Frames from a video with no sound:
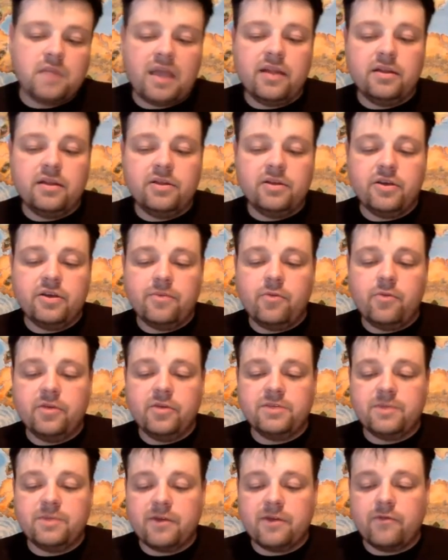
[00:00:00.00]
And you get
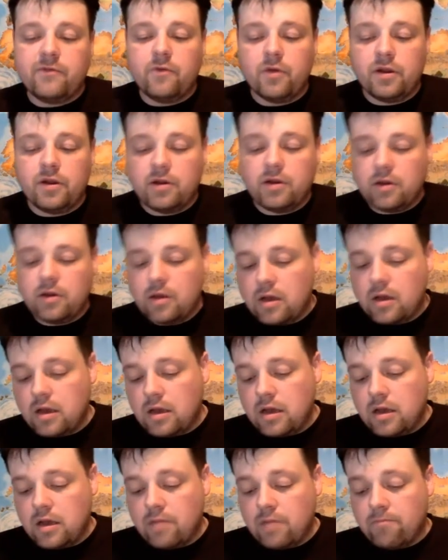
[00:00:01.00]
points back for it.
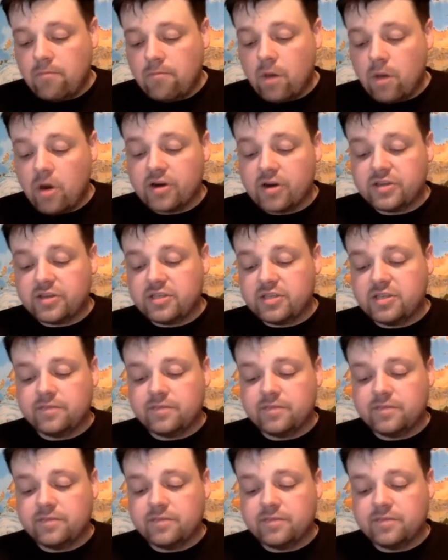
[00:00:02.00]
March.